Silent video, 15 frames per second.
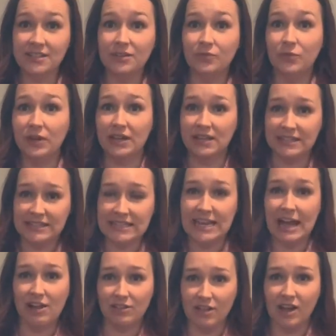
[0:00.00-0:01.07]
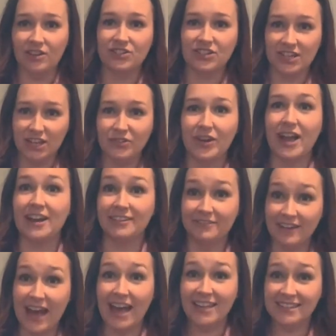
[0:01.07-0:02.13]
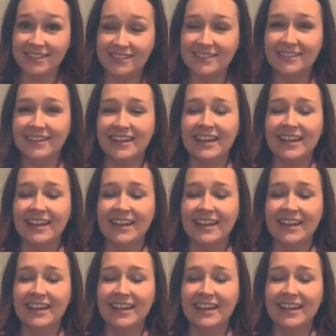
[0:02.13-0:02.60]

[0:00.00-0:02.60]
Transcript: if we can see how long she can ride it fast.